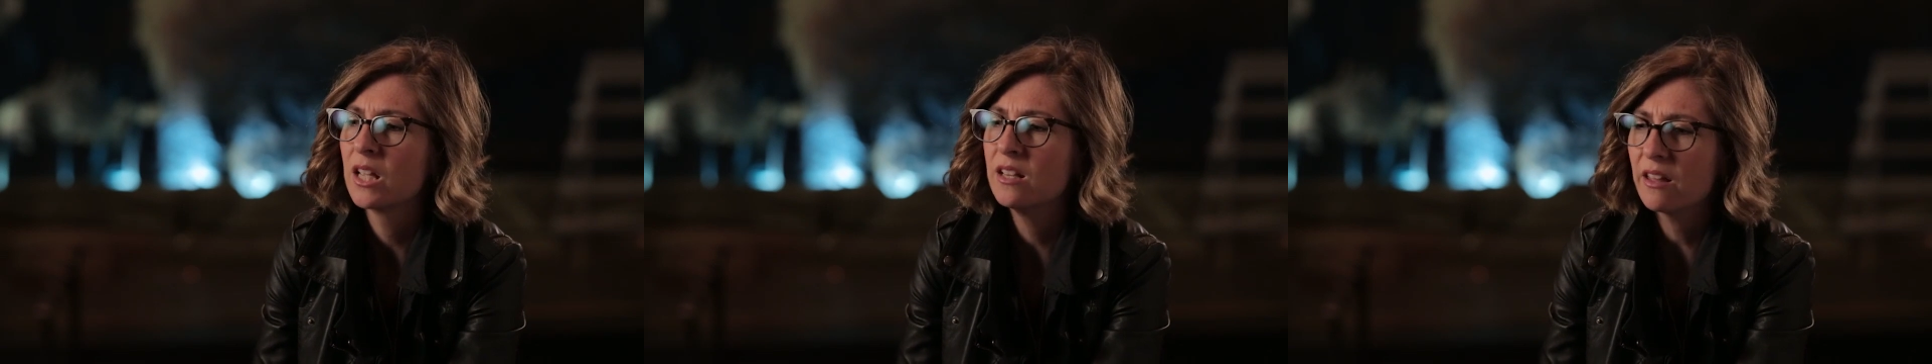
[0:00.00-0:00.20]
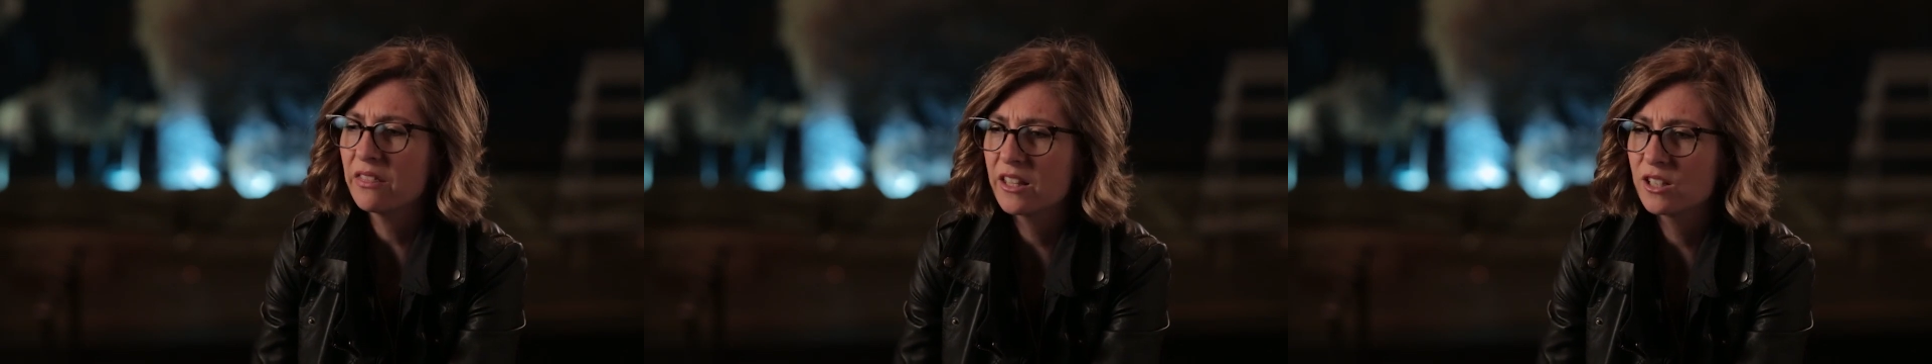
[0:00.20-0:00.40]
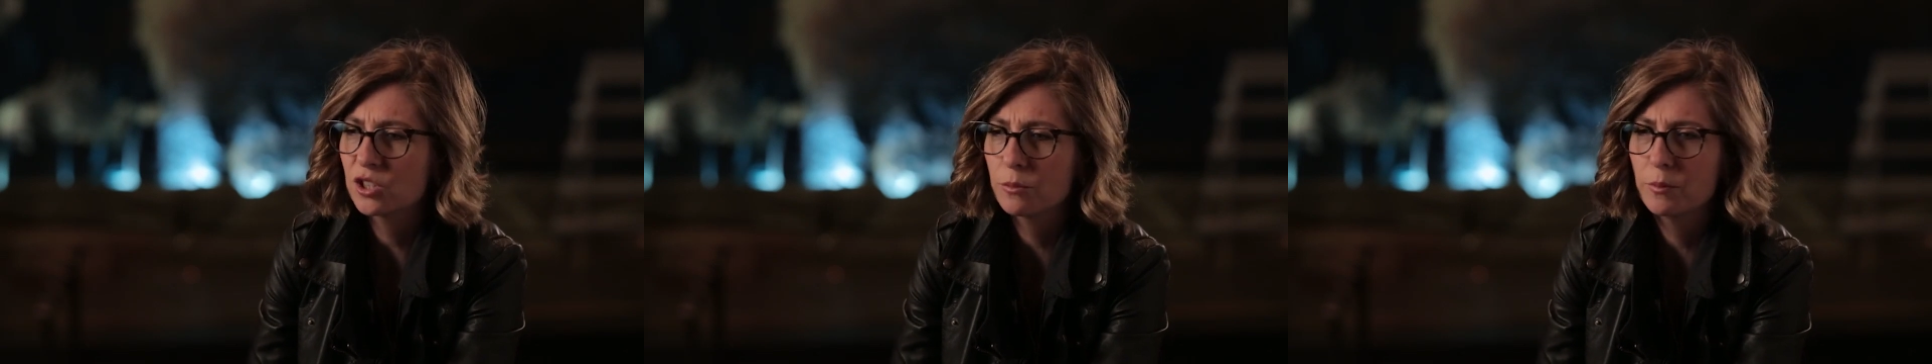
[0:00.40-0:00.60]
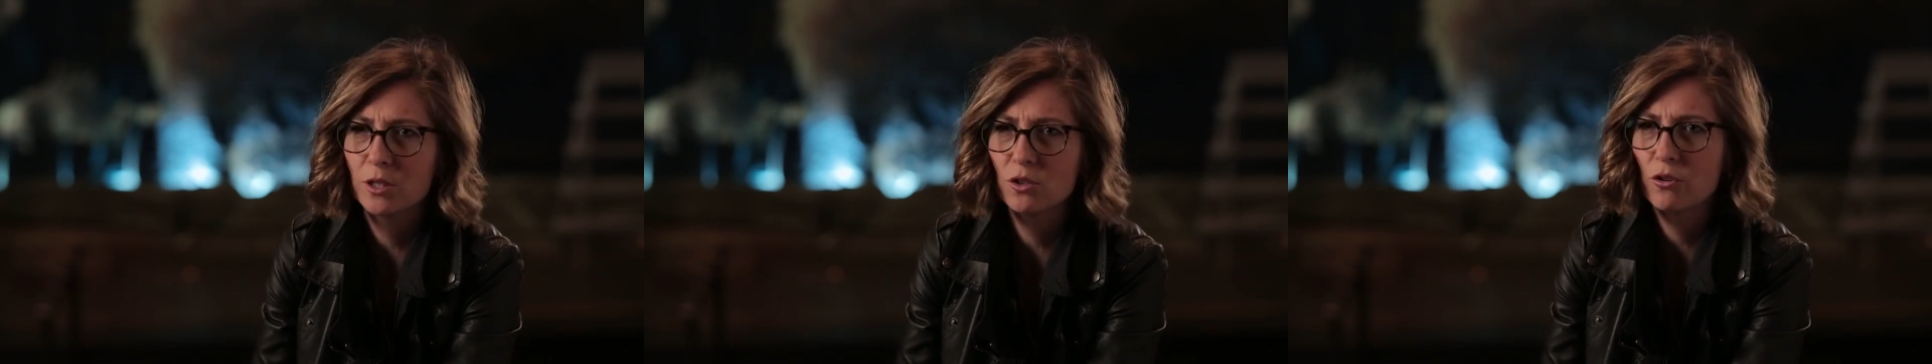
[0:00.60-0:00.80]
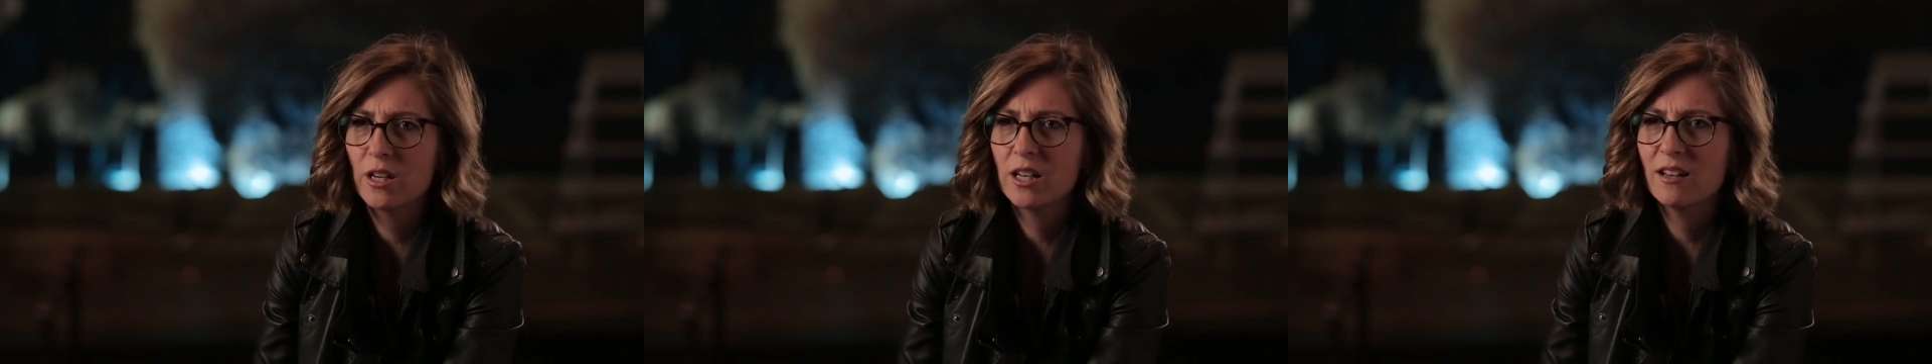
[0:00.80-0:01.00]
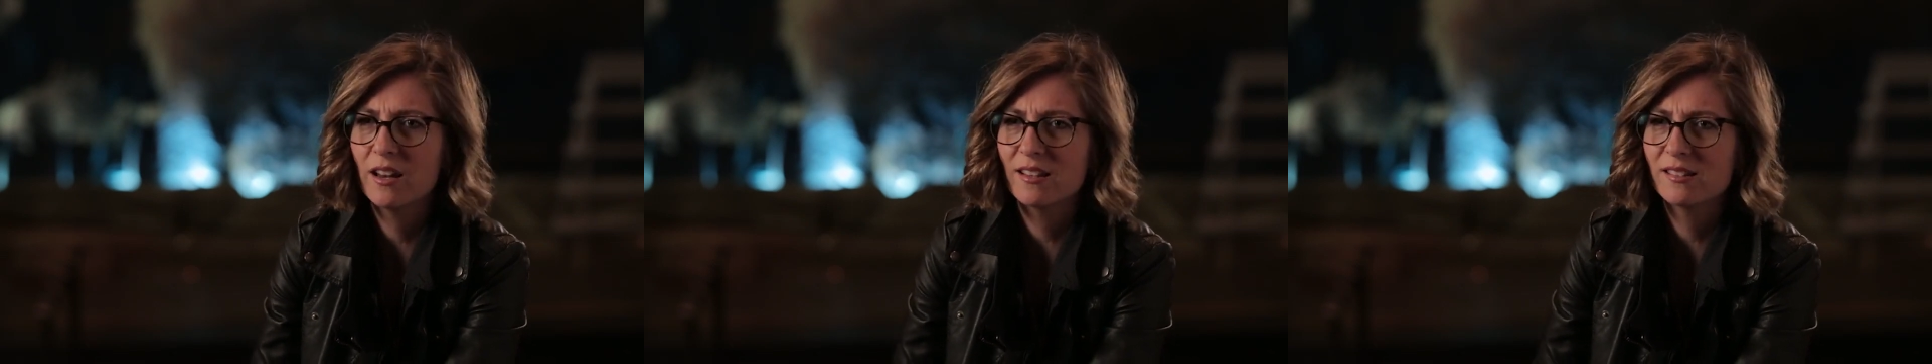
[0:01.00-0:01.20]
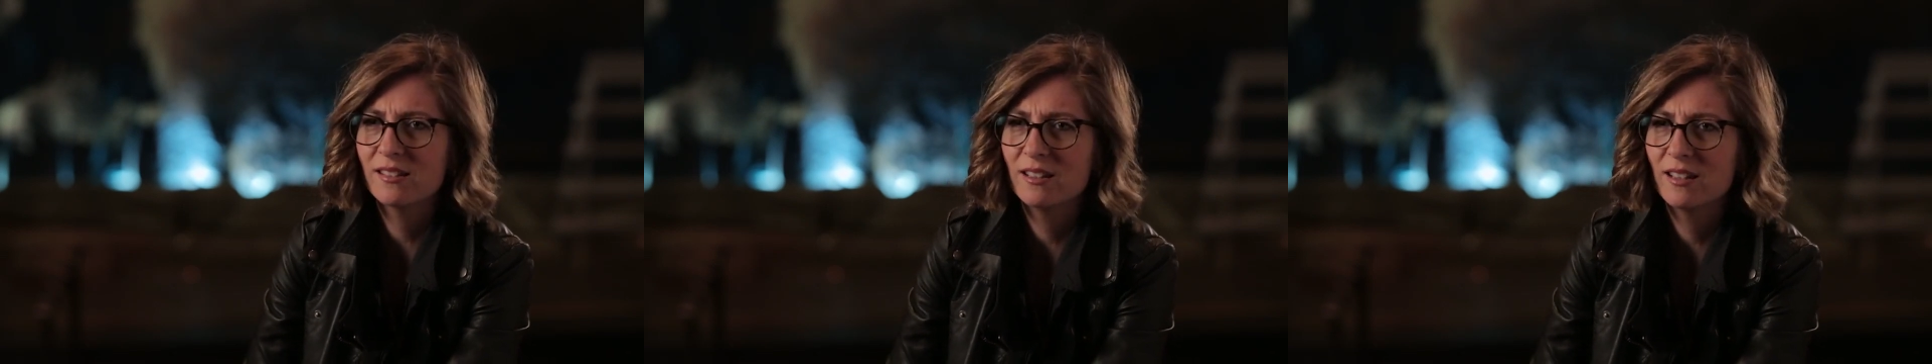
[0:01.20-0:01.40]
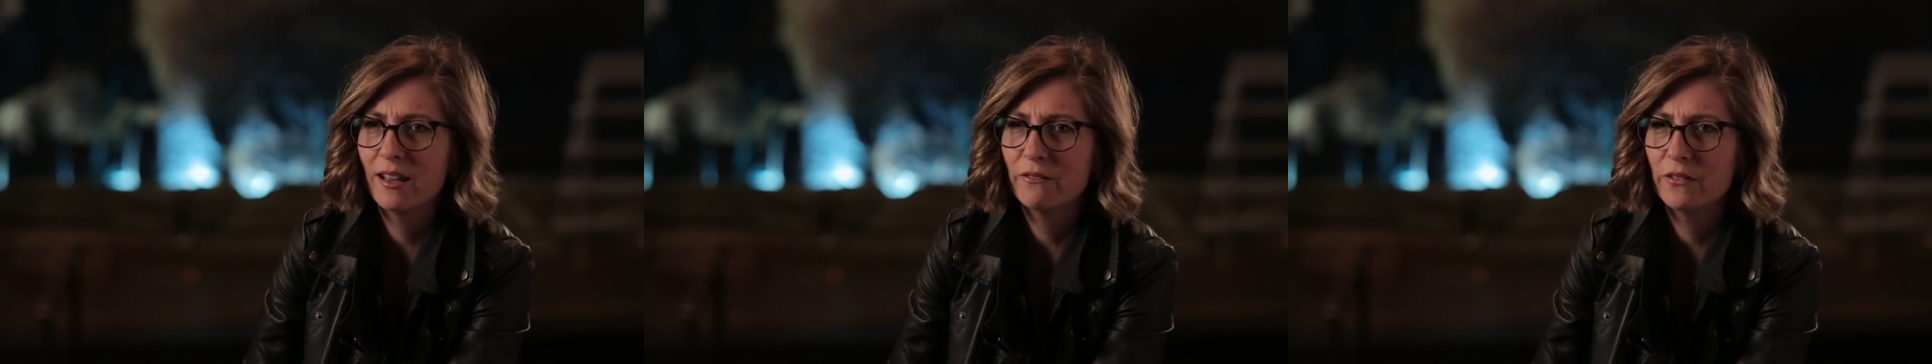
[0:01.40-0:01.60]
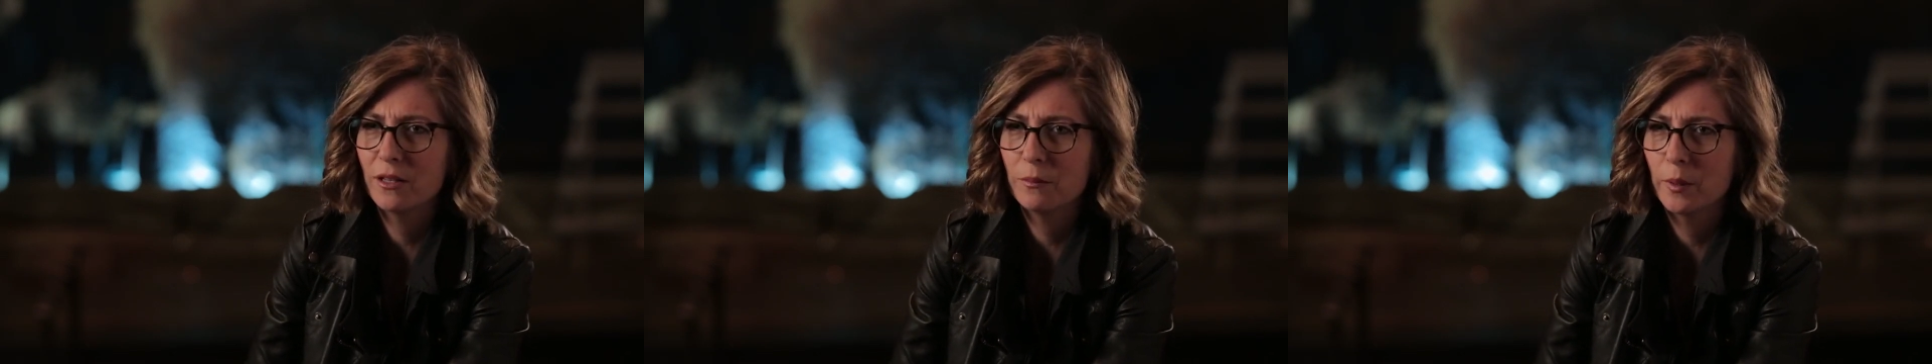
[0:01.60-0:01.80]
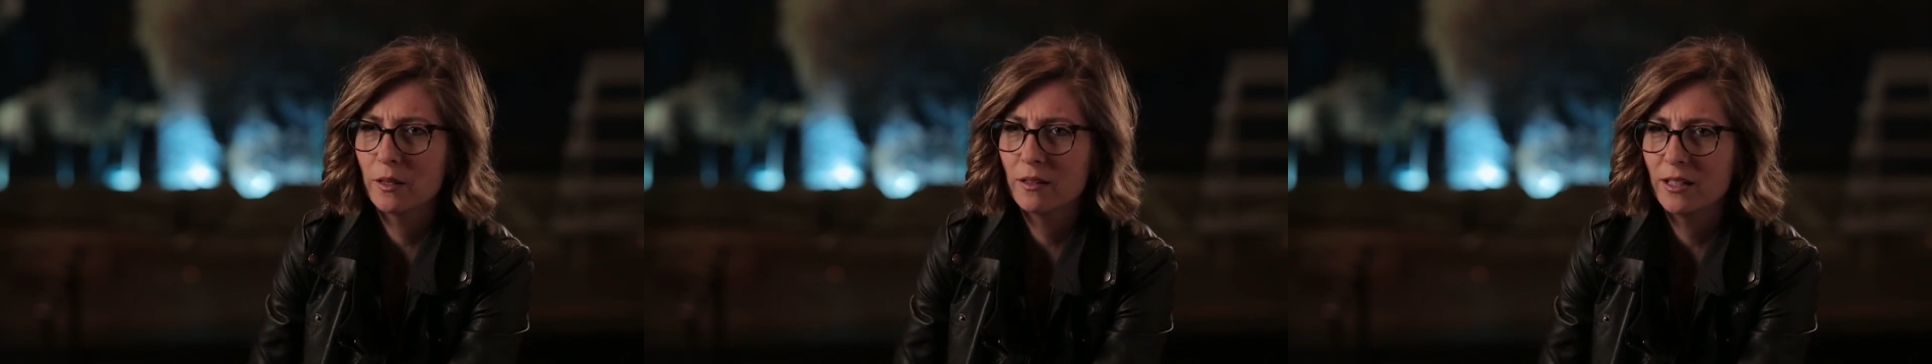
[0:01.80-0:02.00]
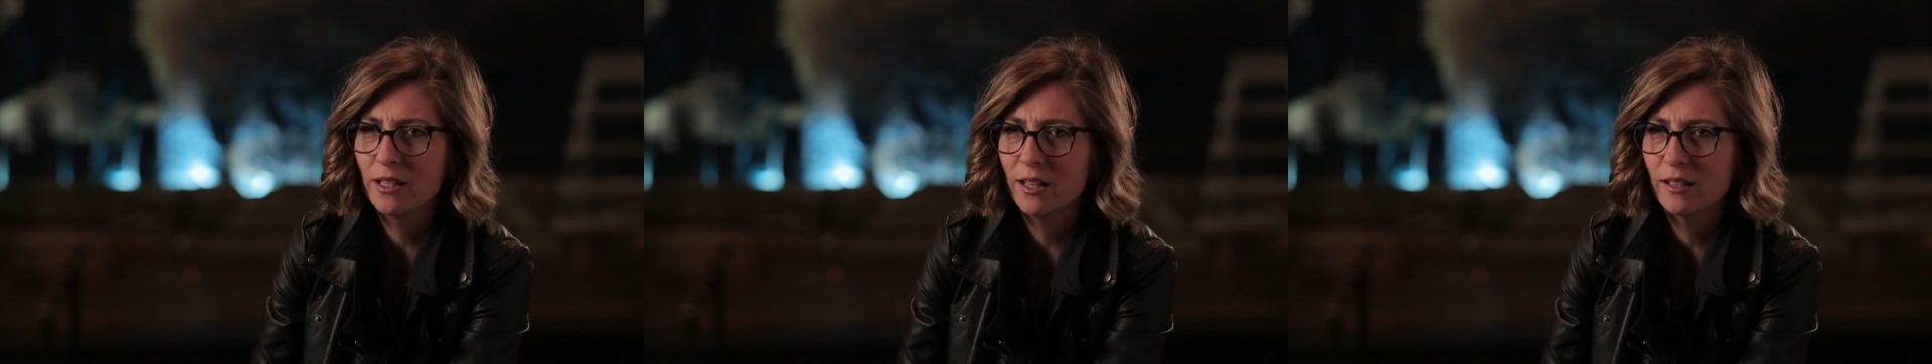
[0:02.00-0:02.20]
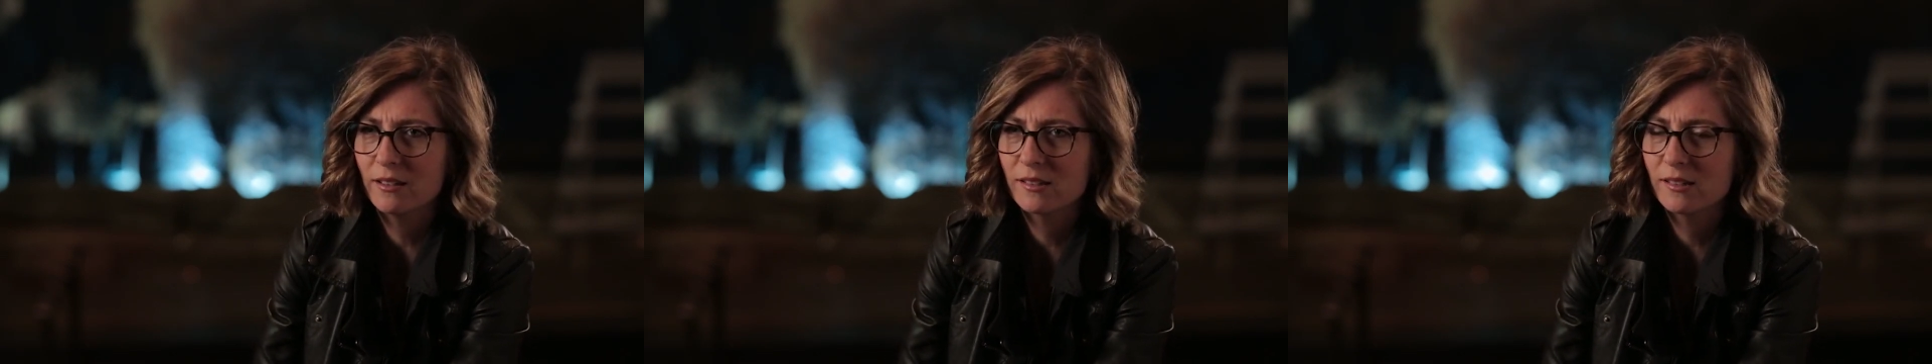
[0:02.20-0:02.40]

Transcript: Nothing should be treated as an inevitability.